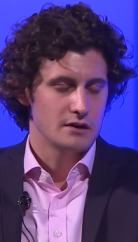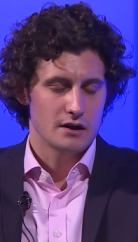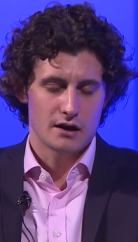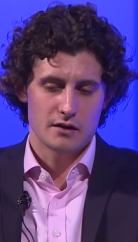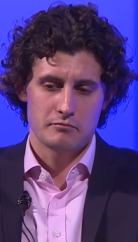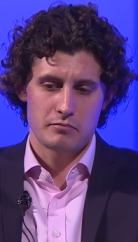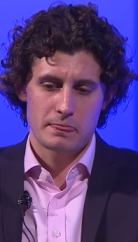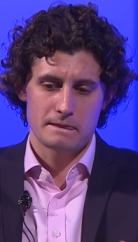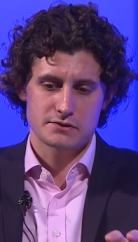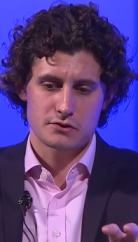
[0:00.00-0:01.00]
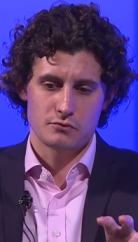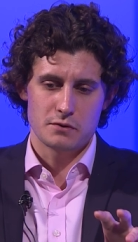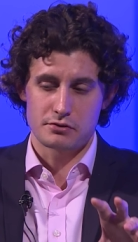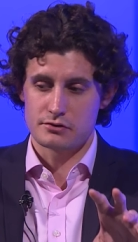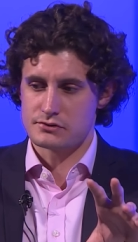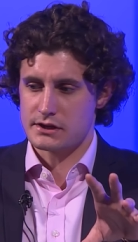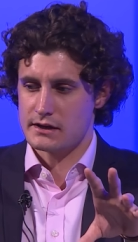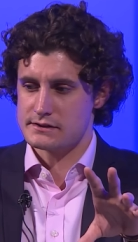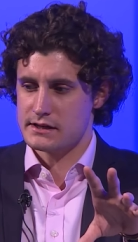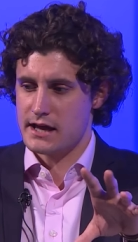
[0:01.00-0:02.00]
Um, so we produce
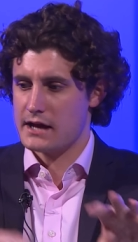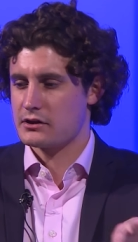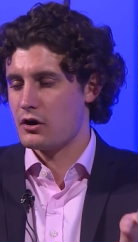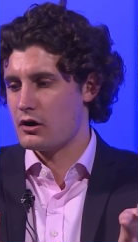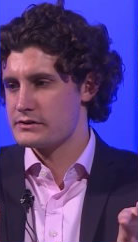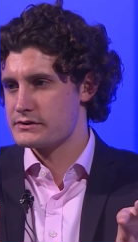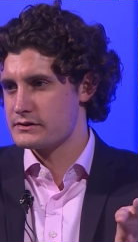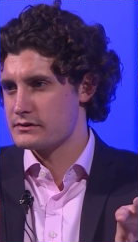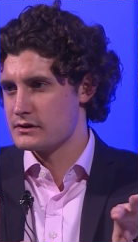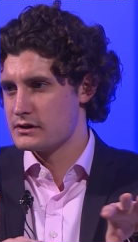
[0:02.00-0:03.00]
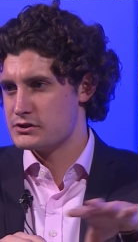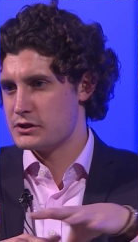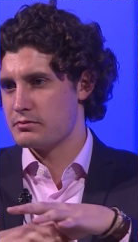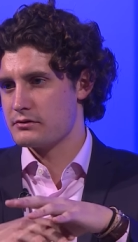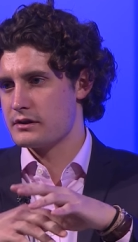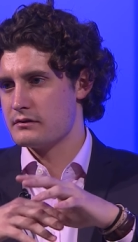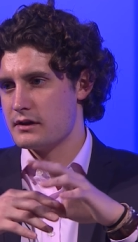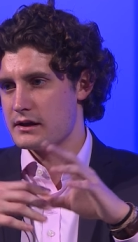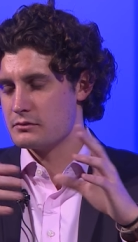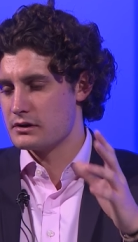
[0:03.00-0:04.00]
content at cost, cheaper than
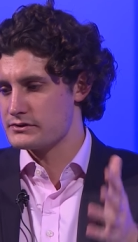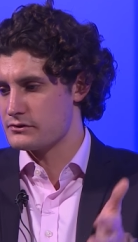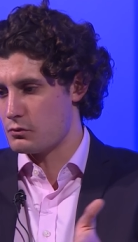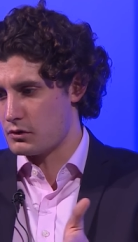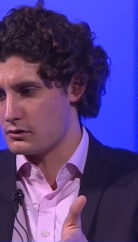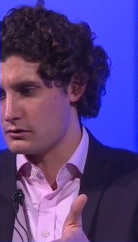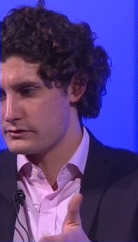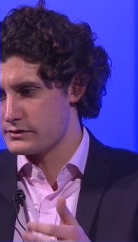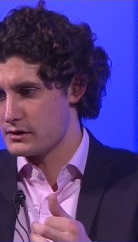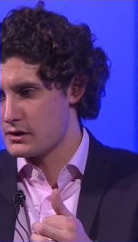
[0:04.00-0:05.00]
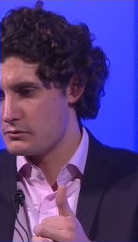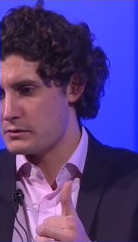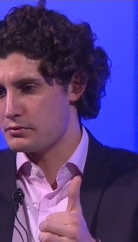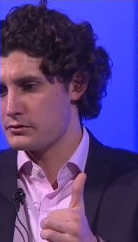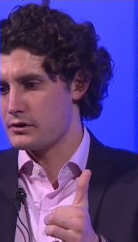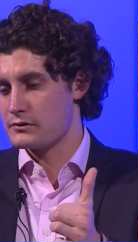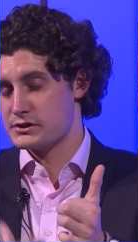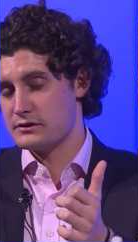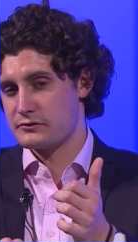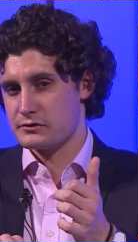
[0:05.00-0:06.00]
anyone else in the world. We our
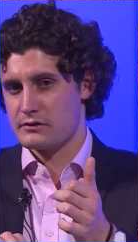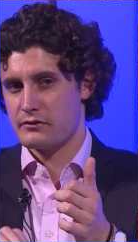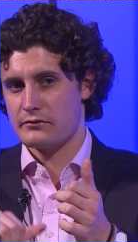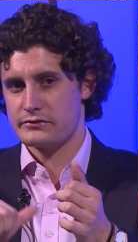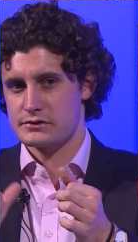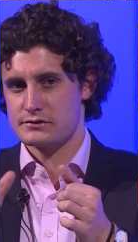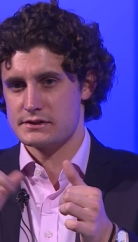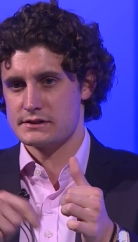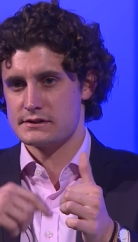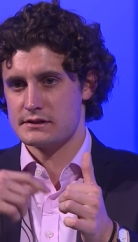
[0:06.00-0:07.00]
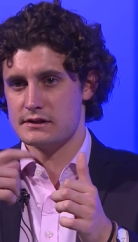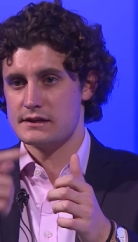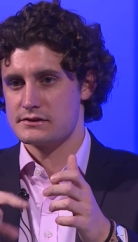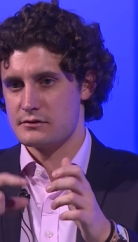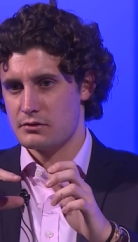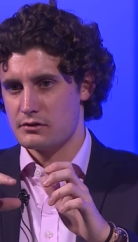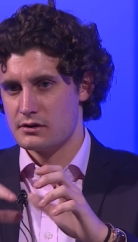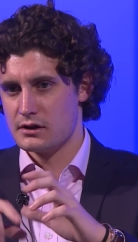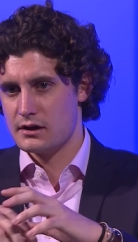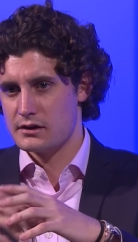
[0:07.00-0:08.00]
chief creative officer sits in Istanbul
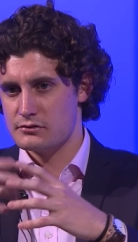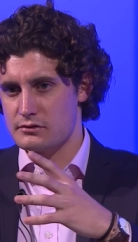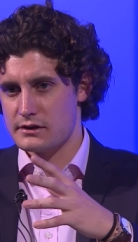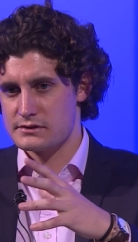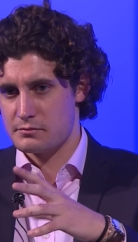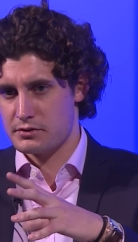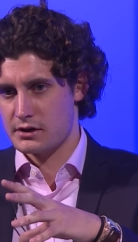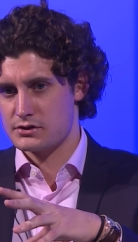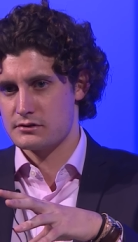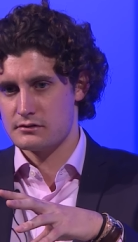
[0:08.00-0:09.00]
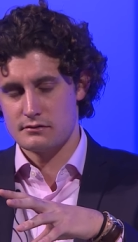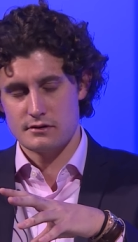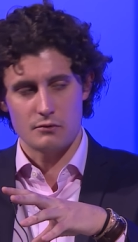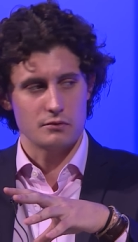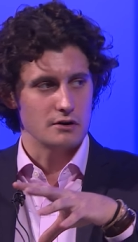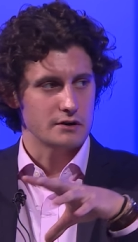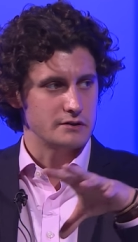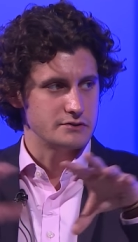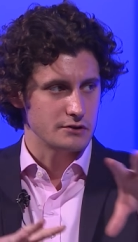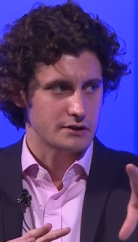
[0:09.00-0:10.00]
and utilizes a production network in
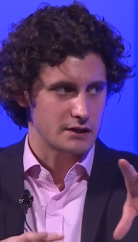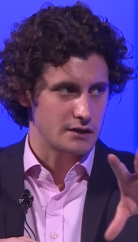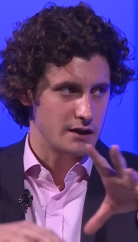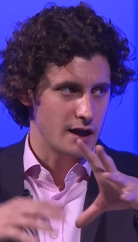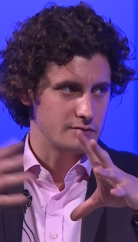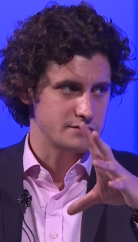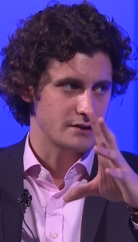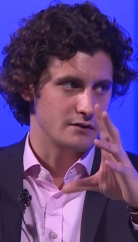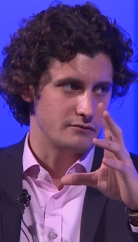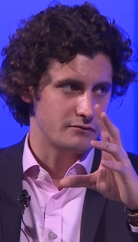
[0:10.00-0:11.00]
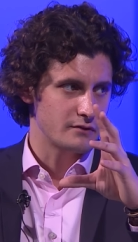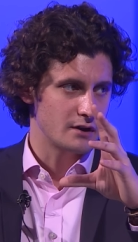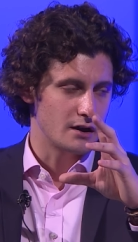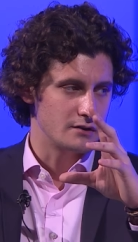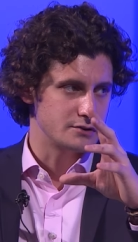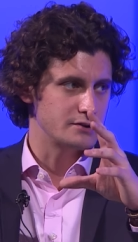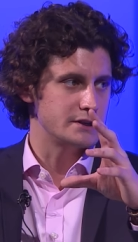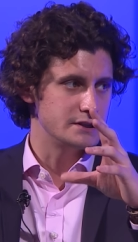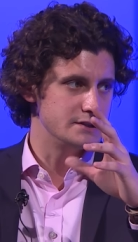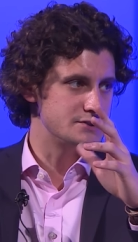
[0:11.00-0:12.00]
Turkey and outside of uh, Turkey
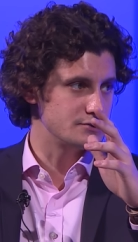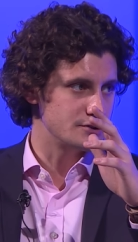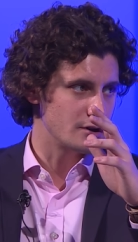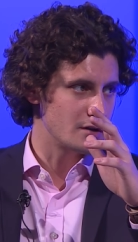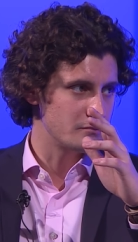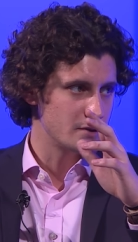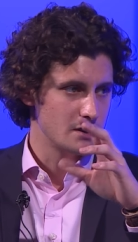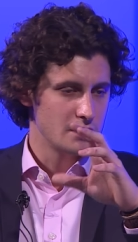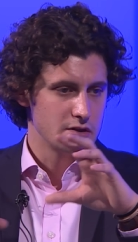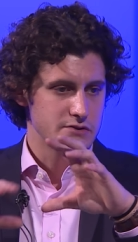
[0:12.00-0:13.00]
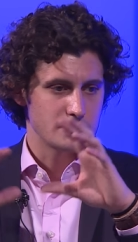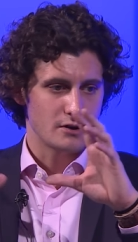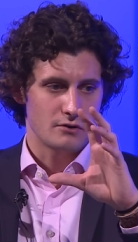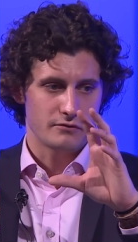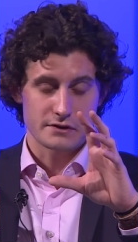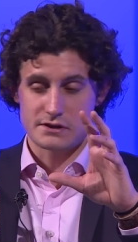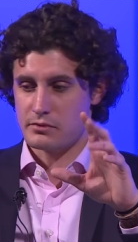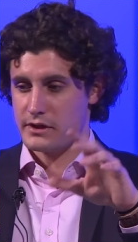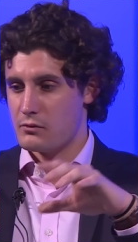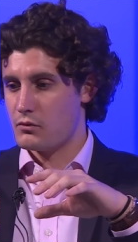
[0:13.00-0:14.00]
and Eastern Europe. So, for example,
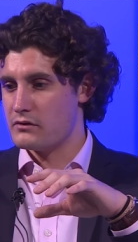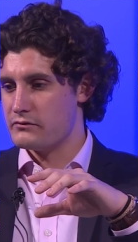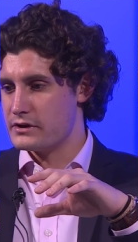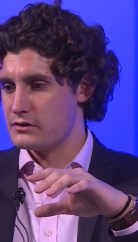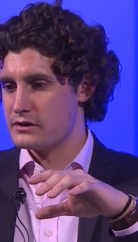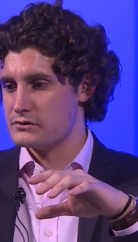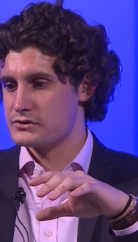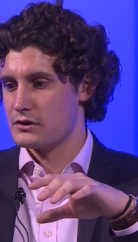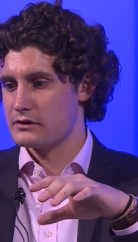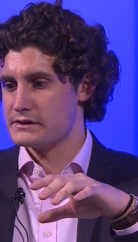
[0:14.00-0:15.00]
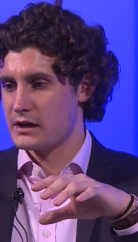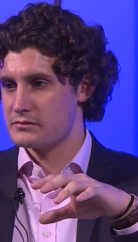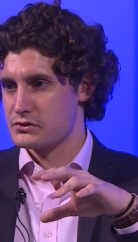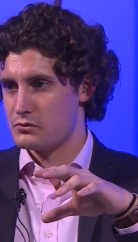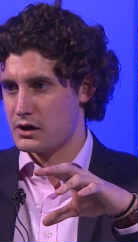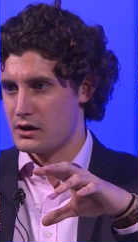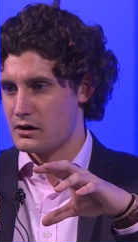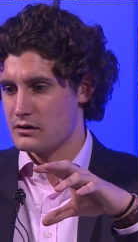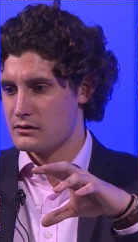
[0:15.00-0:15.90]
that one video that you saw in Times Square,